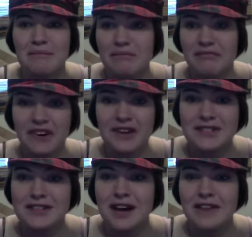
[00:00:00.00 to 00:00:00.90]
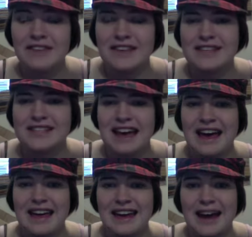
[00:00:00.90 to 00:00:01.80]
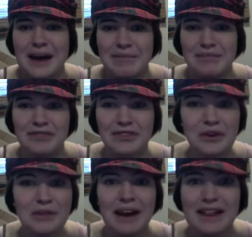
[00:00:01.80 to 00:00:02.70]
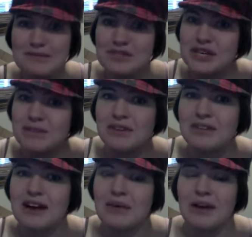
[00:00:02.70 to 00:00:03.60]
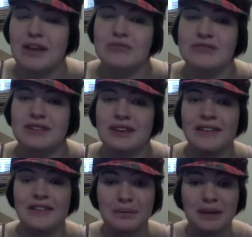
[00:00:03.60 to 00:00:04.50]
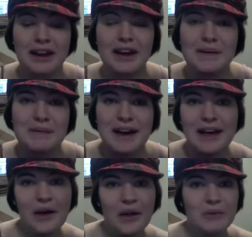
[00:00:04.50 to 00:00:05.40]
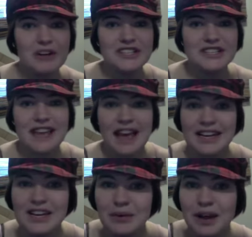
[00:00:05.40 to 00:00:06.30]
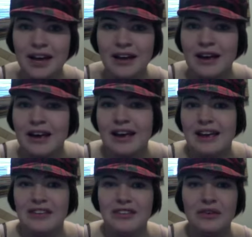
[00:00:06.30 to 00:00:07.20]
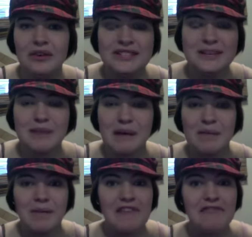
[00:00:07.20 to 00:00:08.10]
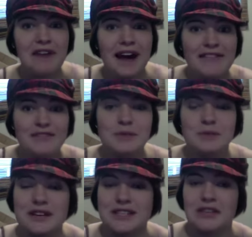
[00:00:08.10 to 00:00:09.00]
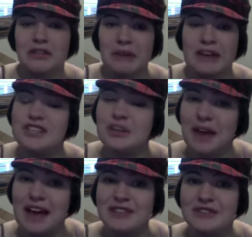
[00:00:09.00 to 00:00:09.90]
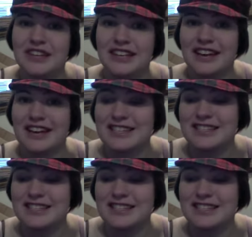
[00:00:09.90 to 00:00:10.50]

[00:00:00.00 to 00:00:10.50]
First off is that you can buy them cheaper that way usually. If you're planning on buying all the brushes anyway, you can sometimes buy 5 for the price of 3, so that's really nice.